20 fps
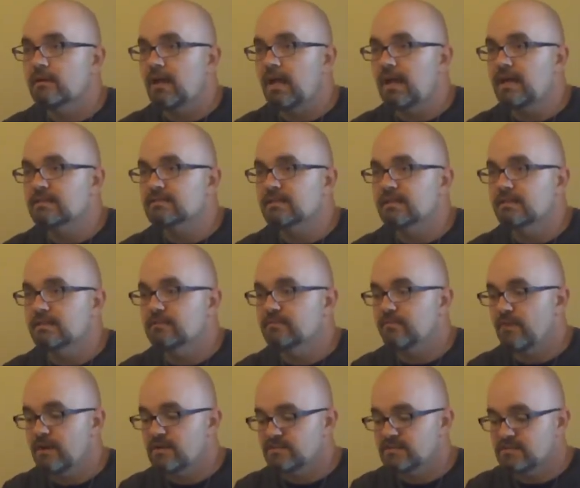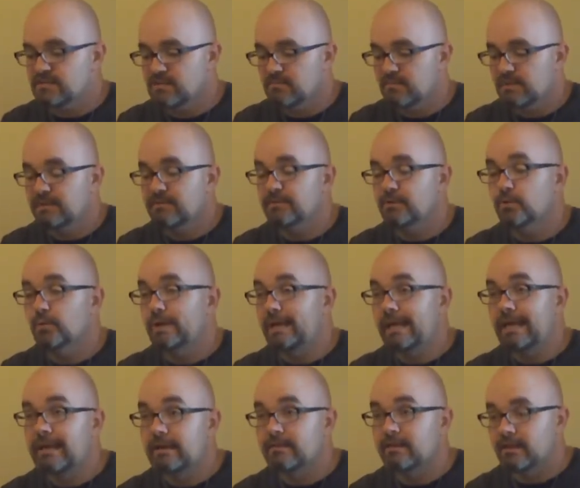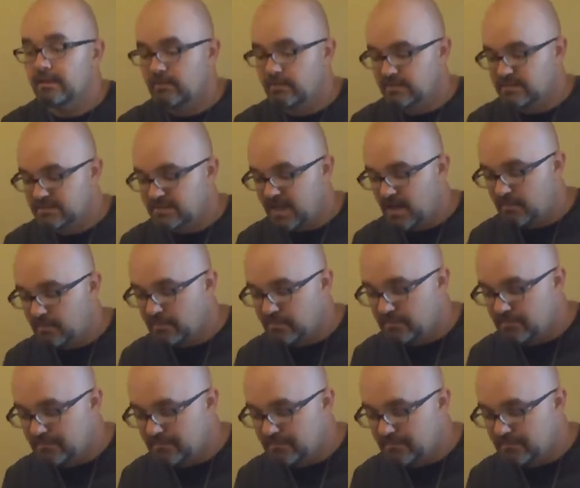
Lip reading: And I was like, the Pharisees didn't believe in doing anything on the Sabbath.